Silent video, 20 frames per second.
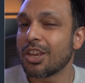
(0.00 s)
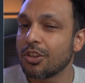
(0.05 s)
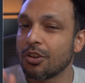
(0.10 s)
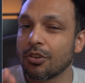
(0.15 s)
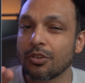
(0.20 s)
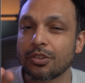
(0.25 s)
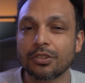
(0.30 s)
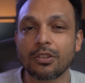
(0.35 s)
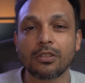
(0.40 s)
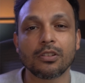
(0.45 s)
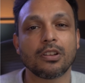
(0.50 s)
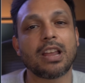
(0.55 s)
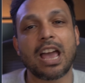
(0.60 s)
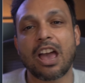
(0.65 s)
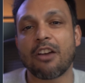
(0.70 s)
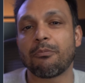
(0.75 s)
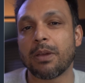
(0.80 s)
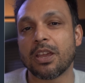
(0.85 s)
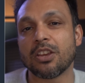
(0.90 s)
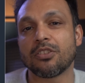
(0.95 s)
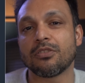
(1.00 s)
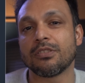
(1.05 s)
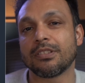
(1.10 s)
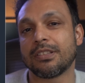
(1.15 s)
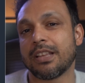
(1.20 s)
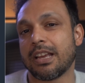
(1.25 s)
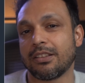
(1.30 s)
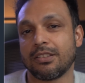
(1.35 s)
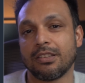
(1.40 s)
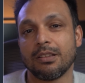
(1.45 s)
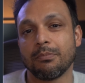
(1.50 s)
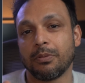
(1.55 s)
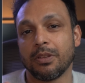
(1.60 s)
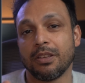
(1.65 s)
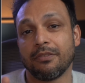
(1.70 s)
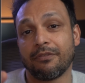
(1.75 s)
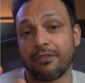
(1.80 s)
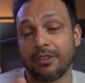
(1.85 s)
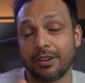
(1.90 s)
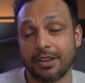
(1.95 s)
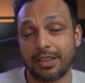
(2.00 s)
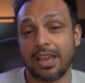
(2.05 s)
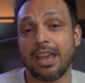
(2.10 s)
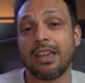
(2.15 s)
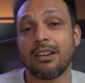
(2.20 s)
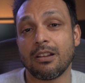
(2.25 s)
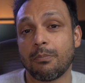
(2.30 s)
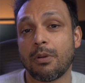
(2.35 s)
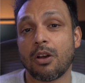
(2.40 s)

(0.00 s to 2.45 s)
you're still going to have patients that simply forget